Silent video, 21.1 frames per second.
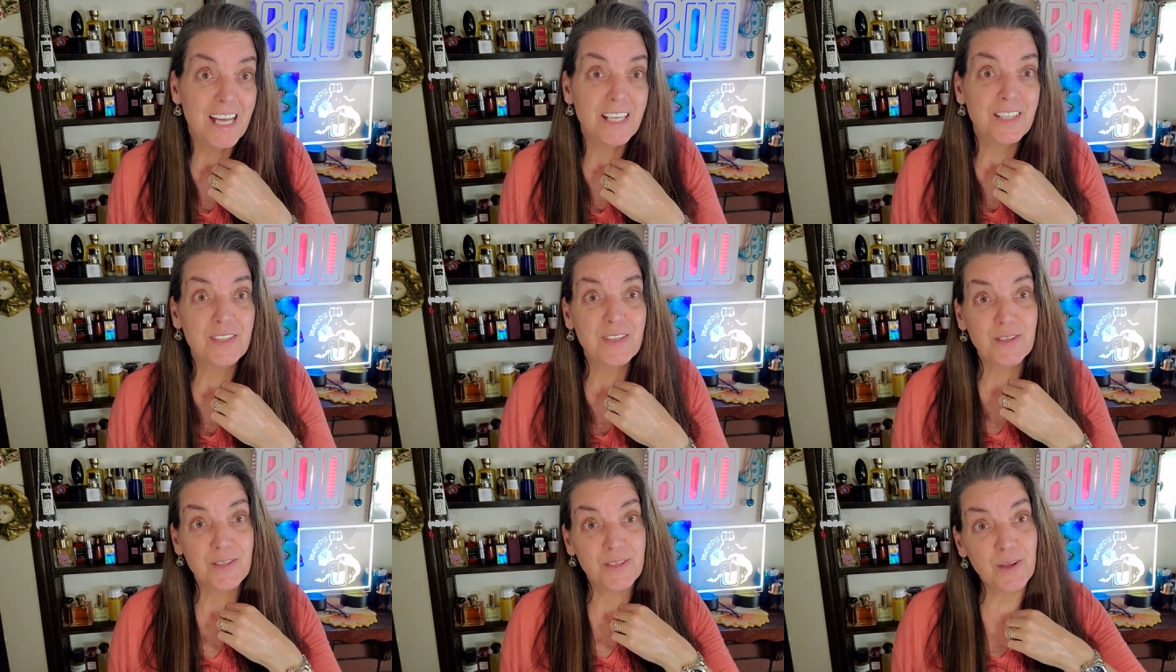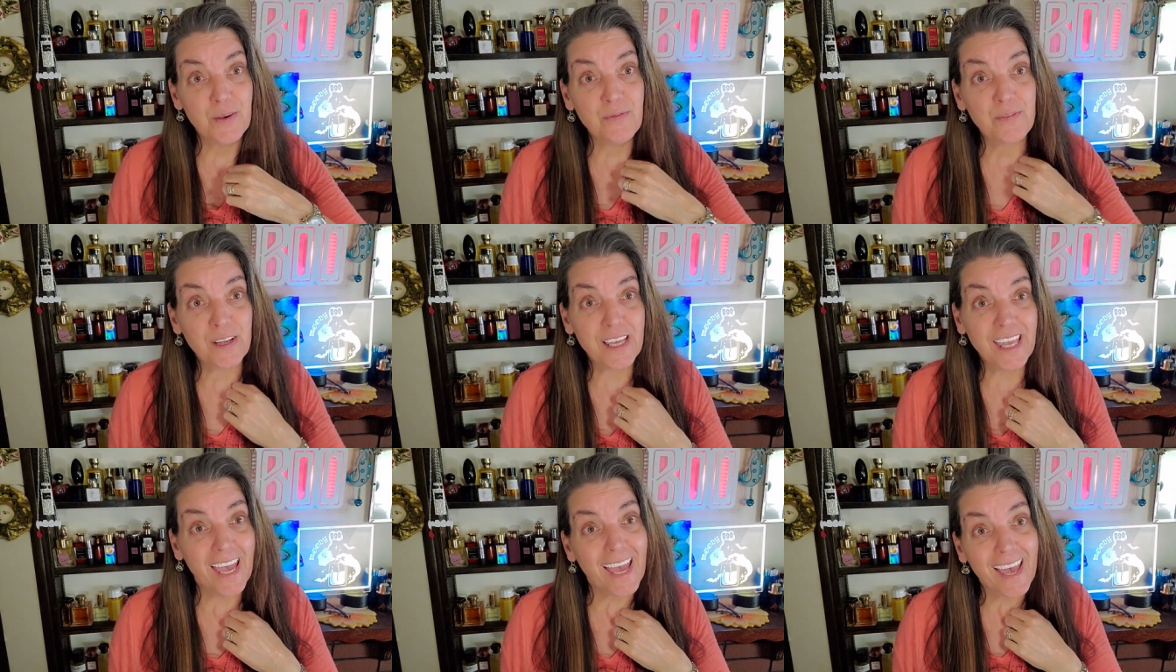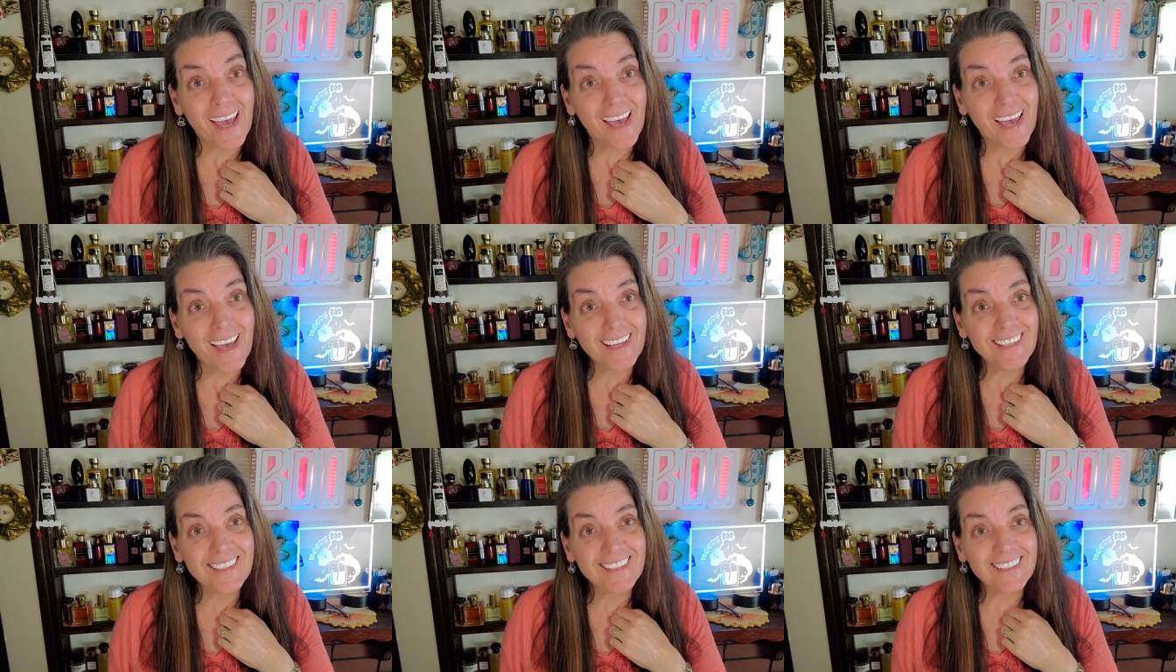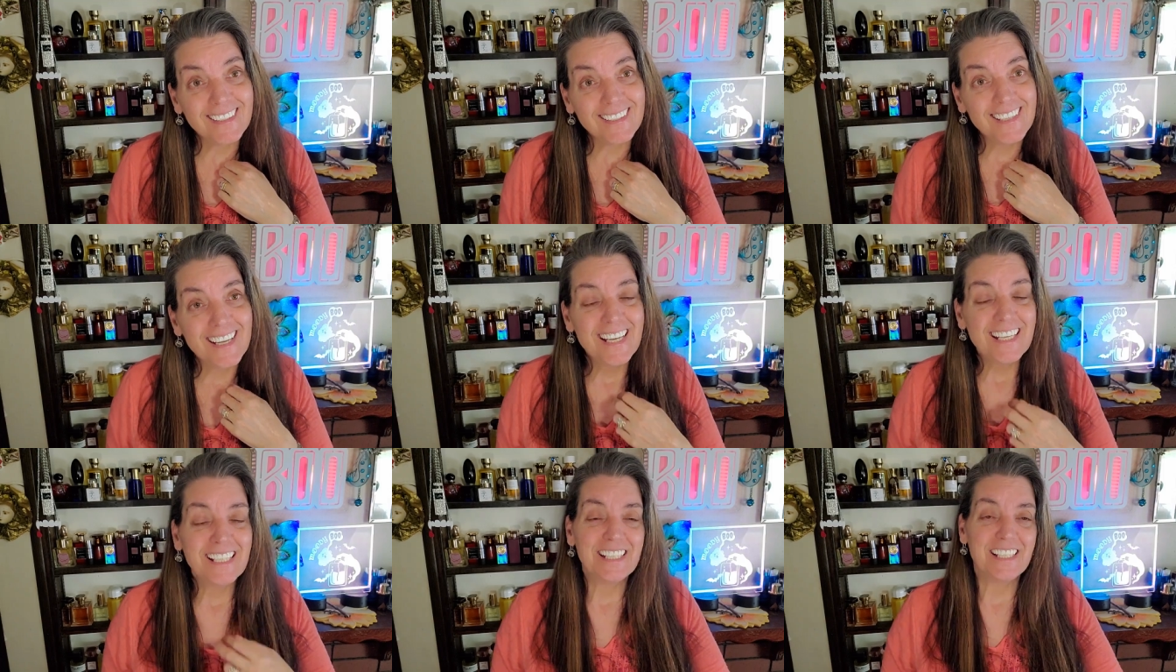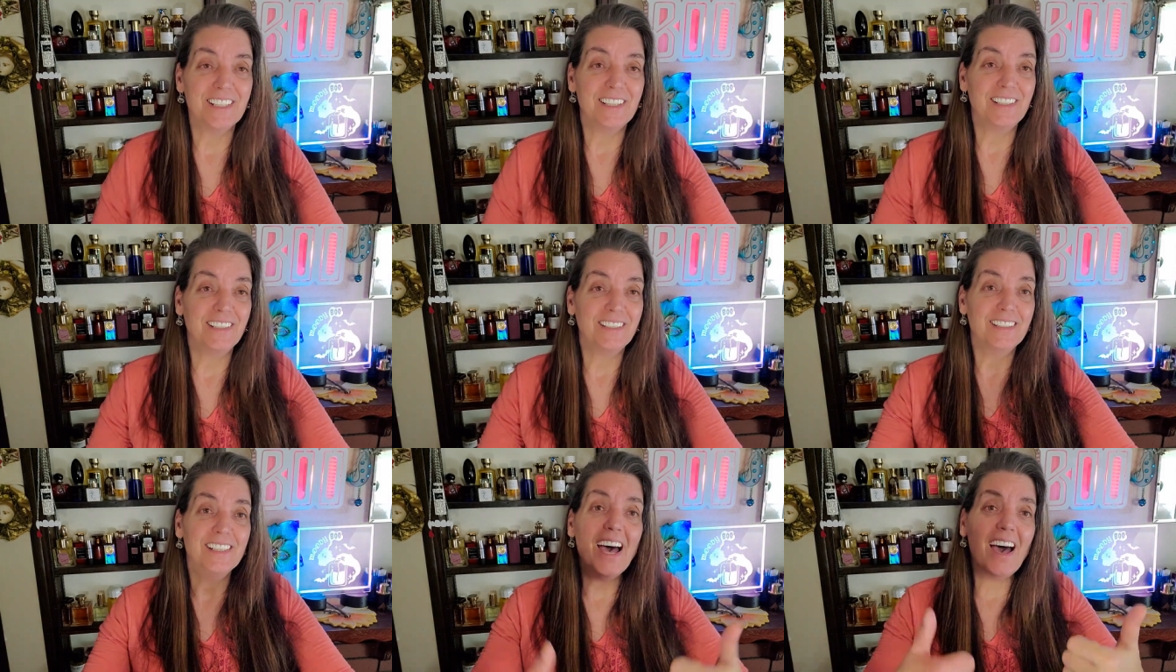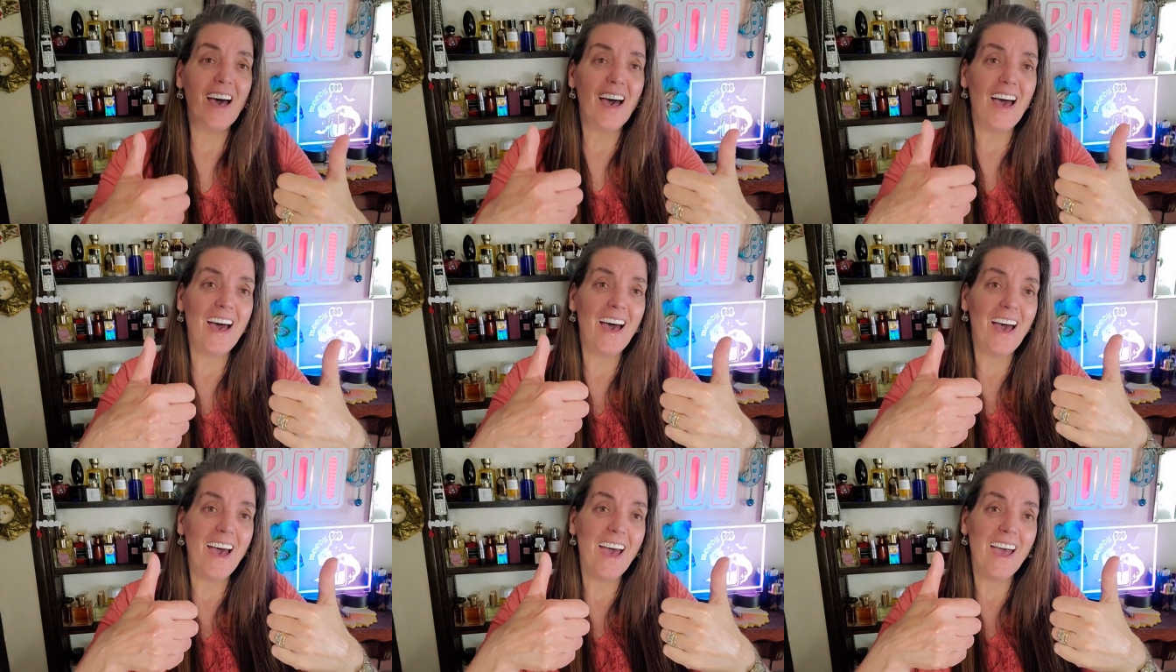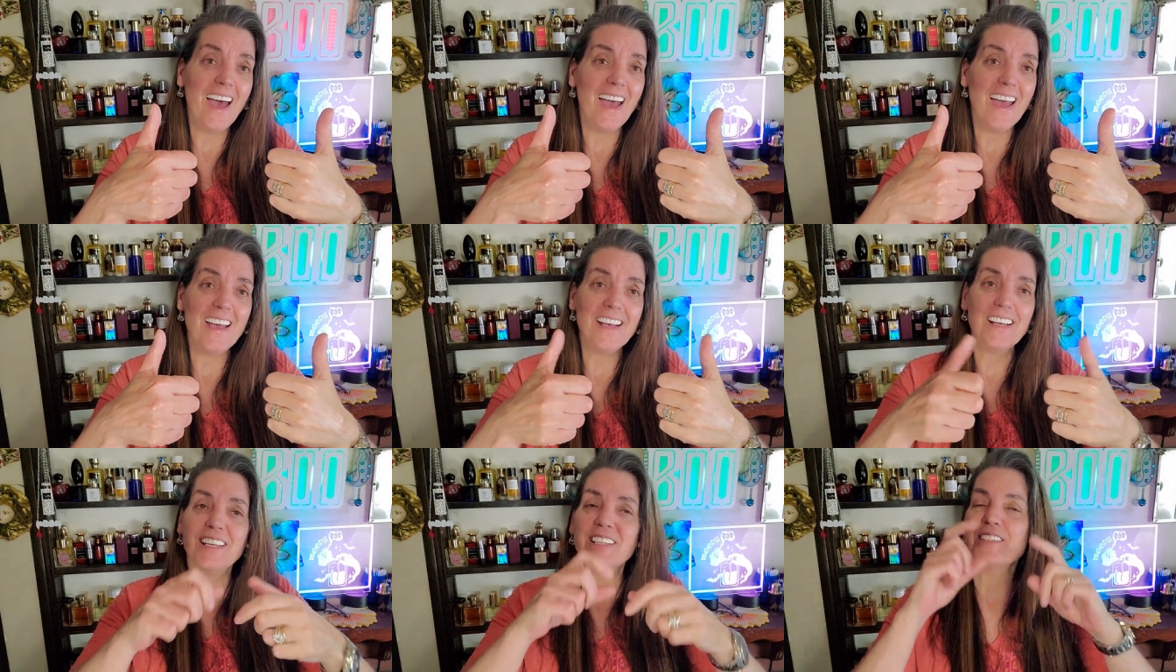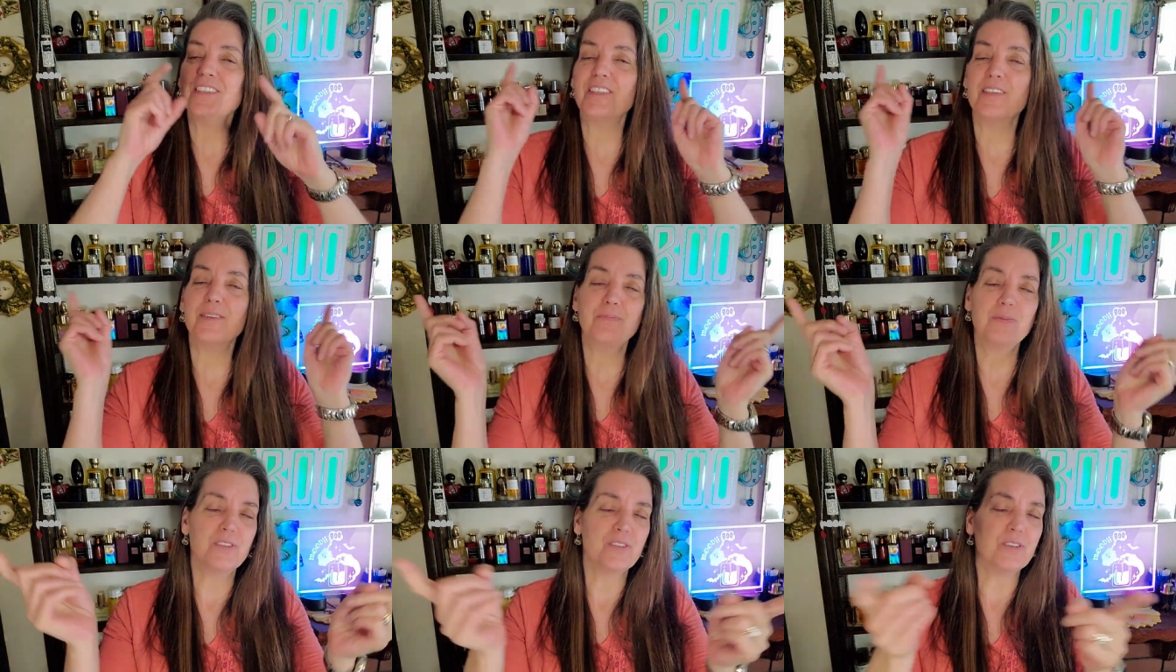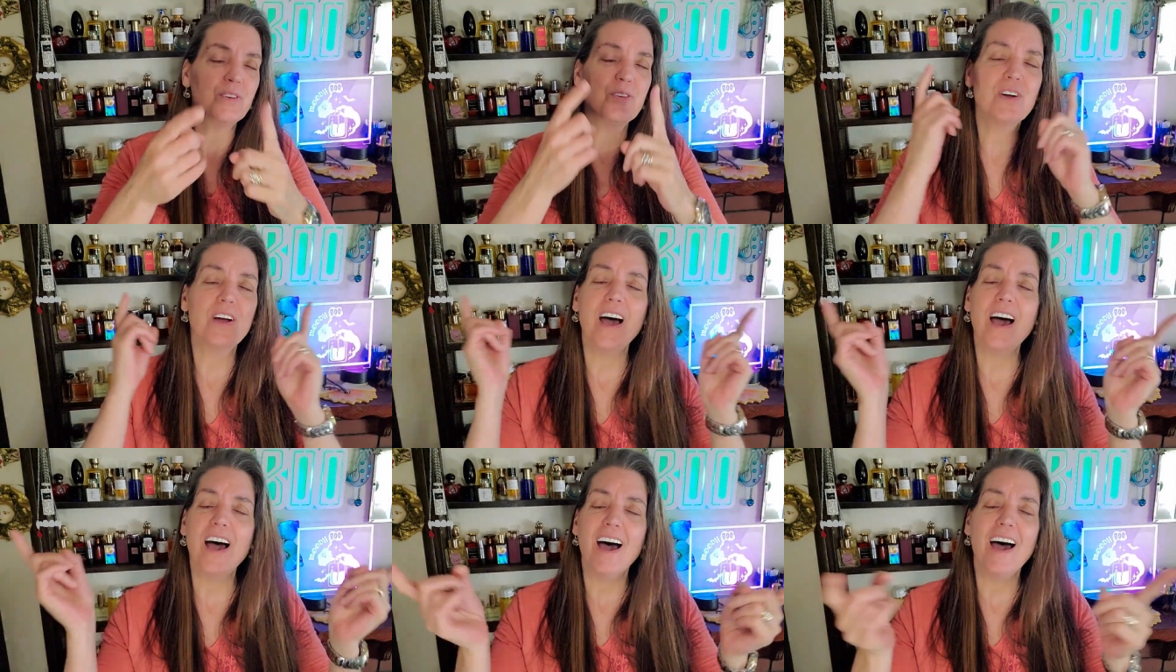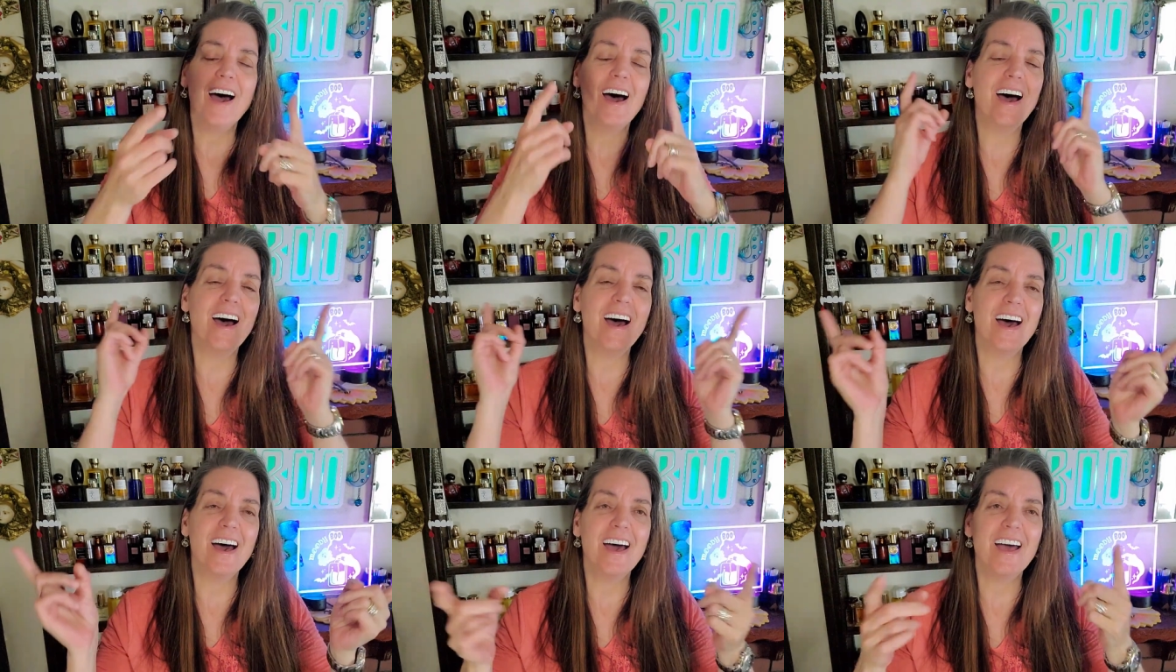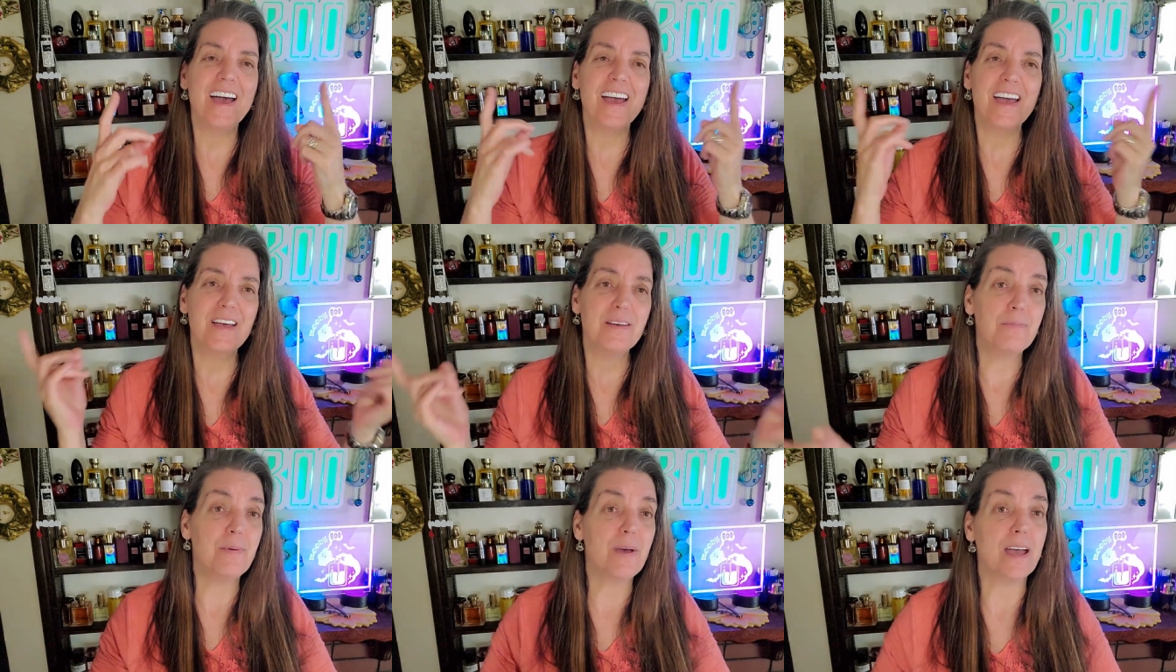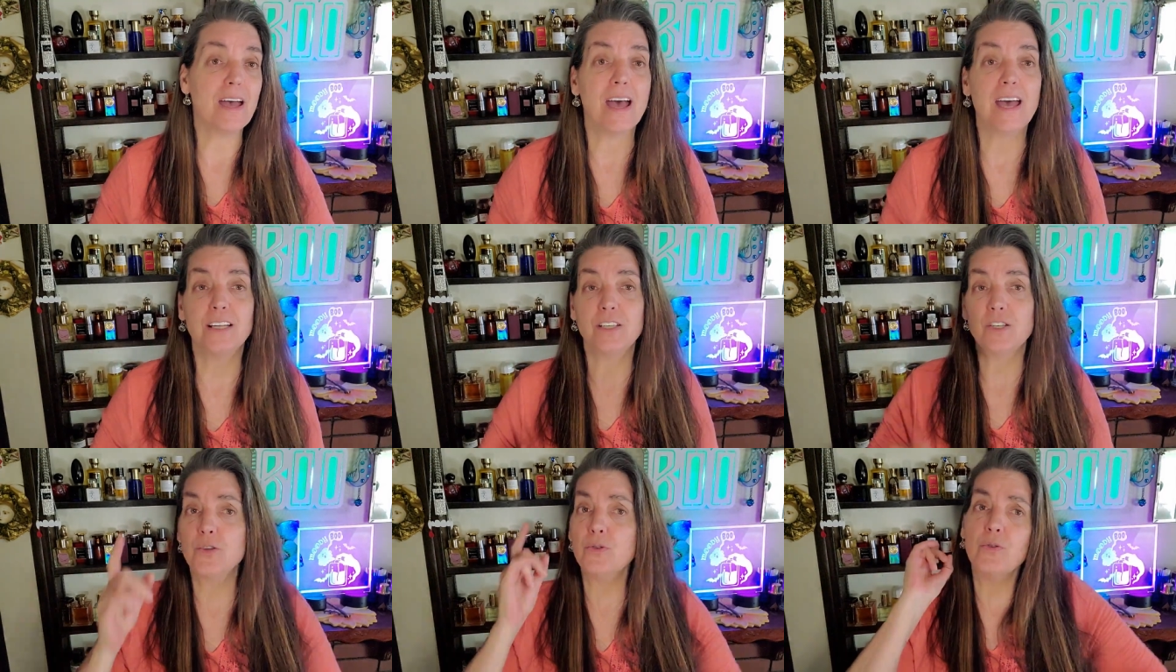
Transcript: So don't forget to like and subscribe and